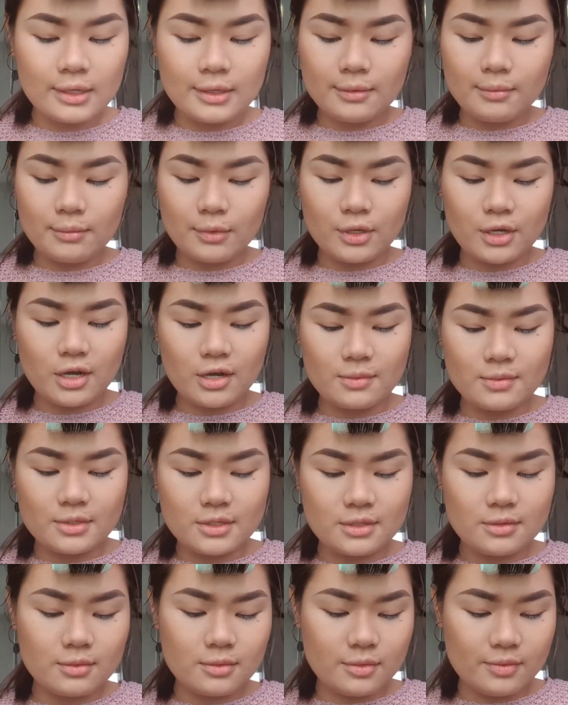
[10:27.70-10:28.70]
becomes
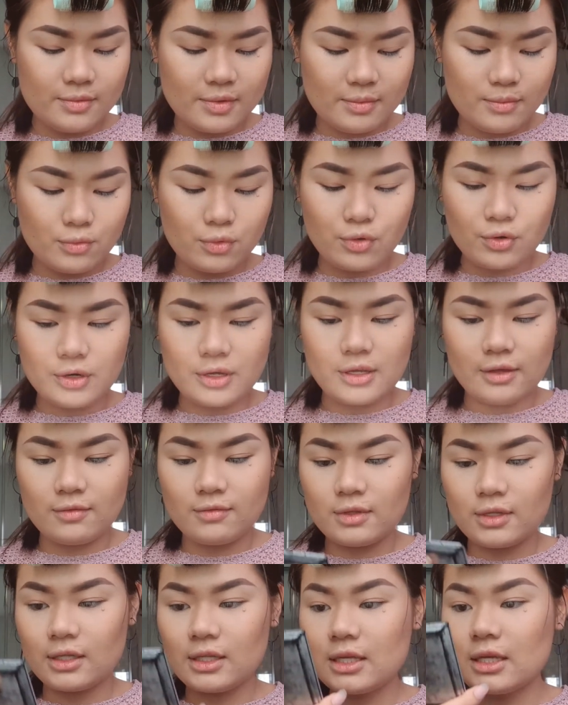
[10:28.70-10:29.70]
a bit more
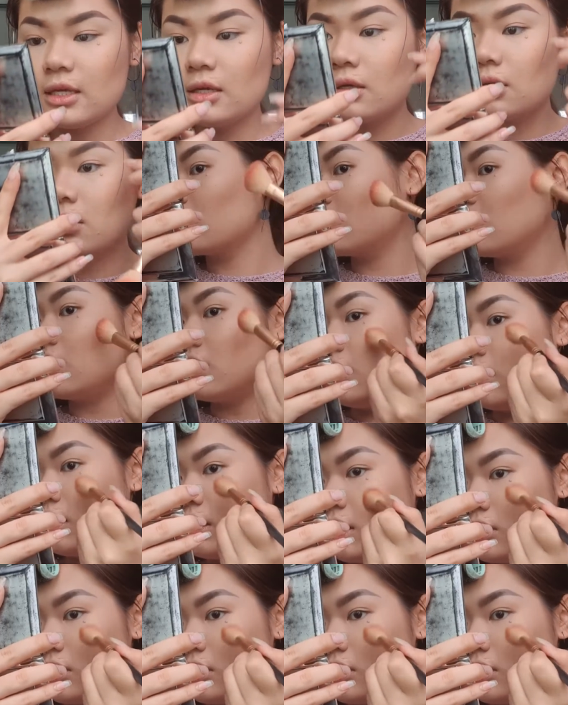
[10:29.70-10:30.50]
evenly. And I